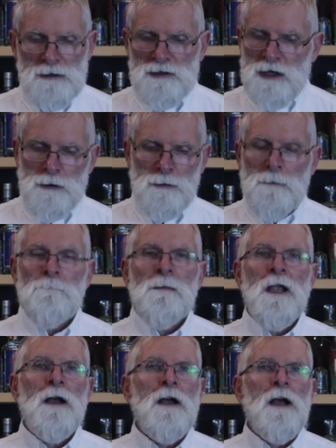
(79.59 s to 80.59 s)
So,
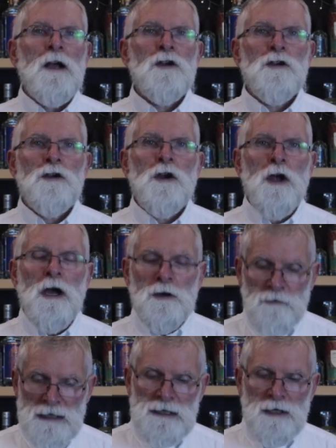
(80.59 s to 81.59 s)
a
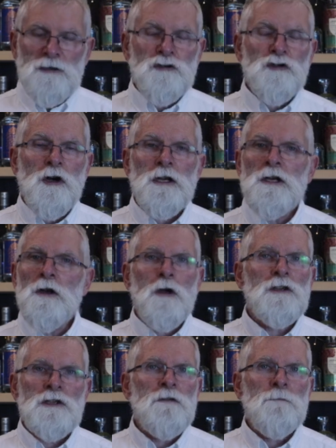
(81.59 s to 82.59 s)
great London dry,
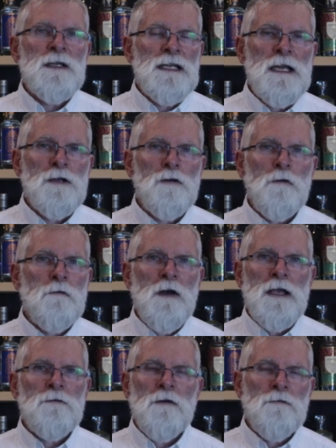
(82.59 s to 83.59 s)
lots of botanical
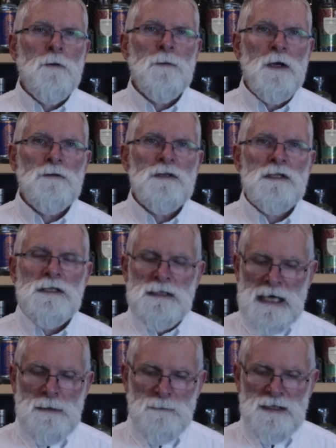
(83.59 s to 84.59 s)
flavour from those
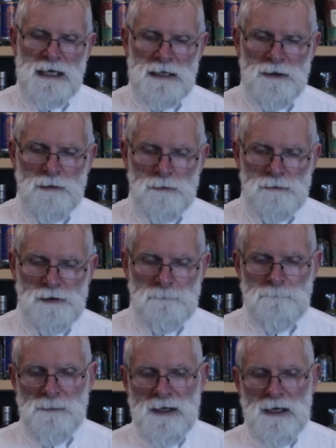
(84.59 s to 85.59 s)
10 botanicals.
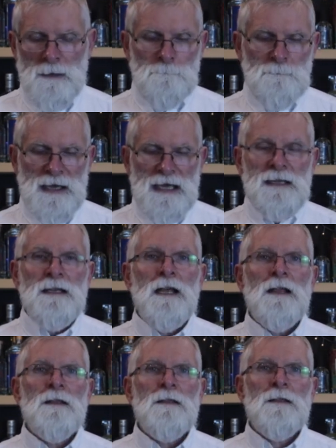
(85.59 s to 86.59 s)
Um, and
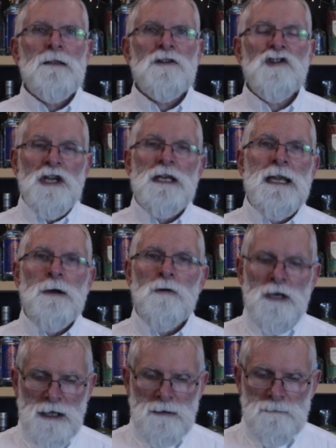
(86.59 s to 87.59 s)
the gin now
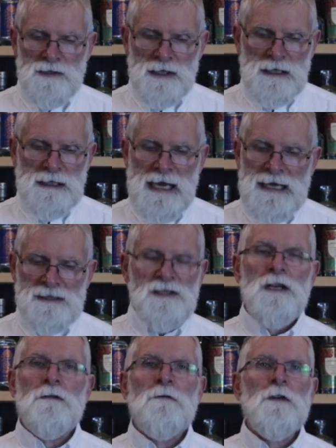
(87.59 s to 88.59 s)
comes, and it has
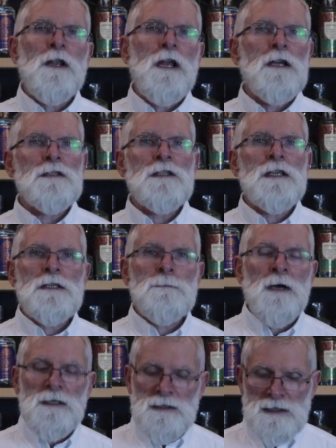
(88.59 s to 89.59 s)
done for the last six
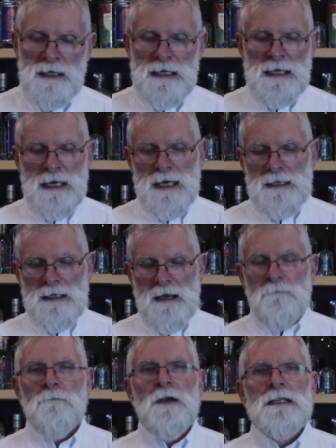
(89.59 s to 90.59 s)
months, in
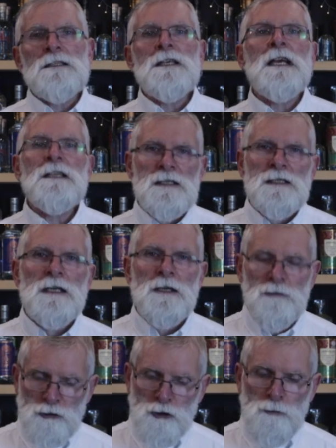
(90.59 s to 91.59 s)
their
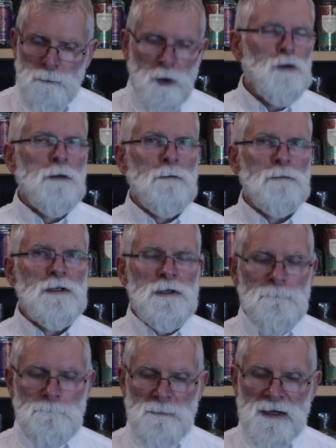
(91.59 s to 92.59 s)
fantastic new
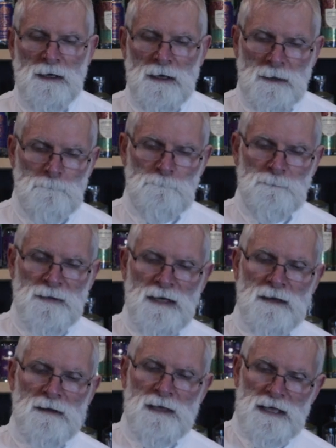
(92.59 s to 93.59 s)
bottles. Um,
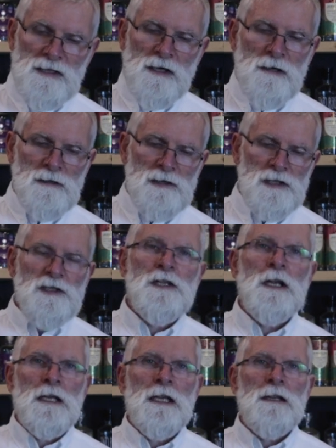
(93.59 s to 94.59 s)
these are
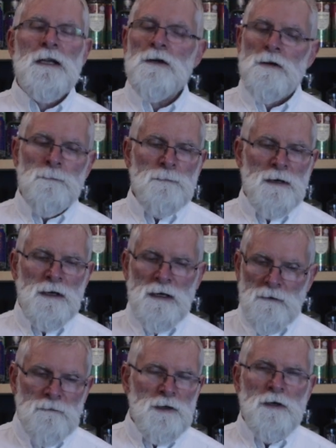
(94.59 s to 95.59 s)
stunning. They look
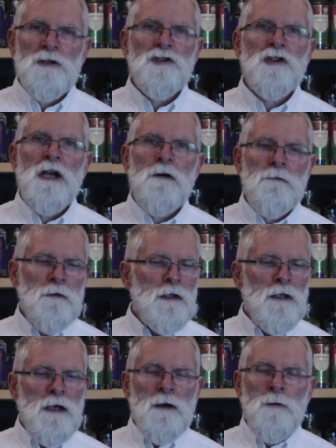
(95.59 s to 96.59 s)
lovely on the shelf.
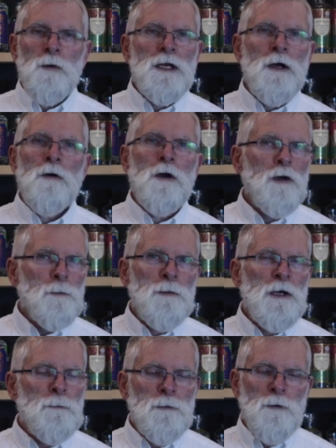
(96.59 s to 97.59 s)
We know a lot of
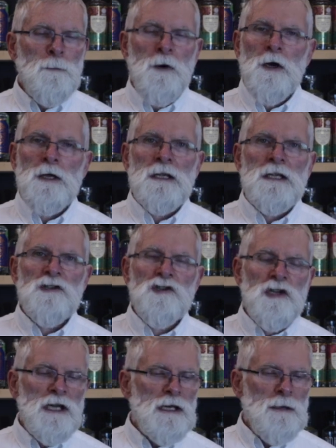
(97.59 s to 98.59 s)
people who are buying this
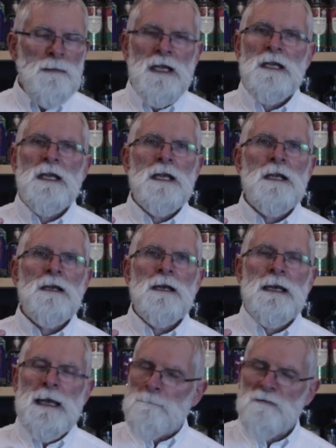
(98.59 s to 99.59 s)
gin and making
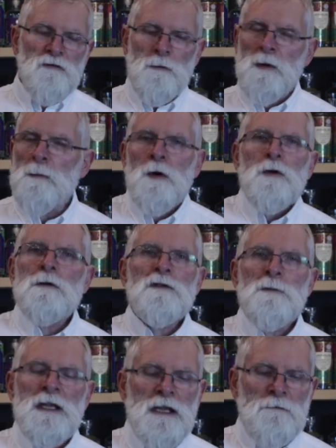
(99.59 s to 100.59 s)
lamps from the
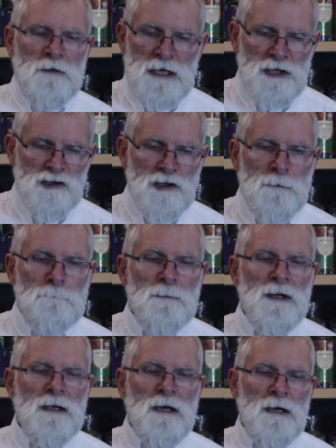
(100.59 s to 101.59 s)
bottles when they finish.
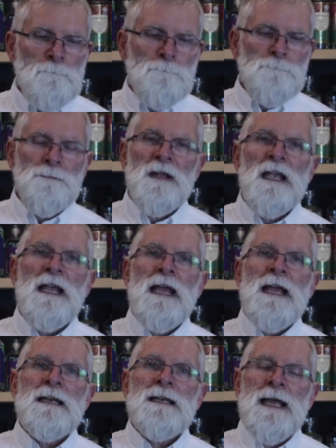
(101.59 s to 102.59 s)
Um,
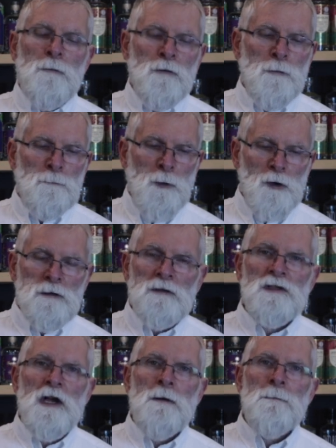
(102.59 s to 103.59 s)
now, the
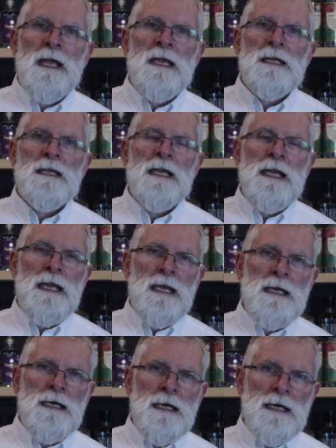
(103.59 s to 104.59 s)
bottles are made
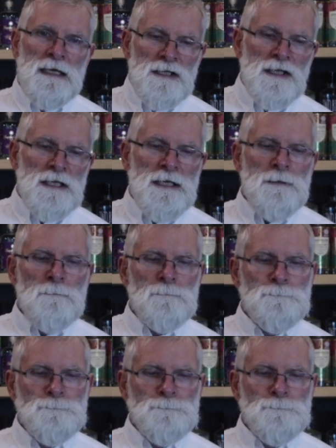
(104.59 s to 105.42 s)
in Italy.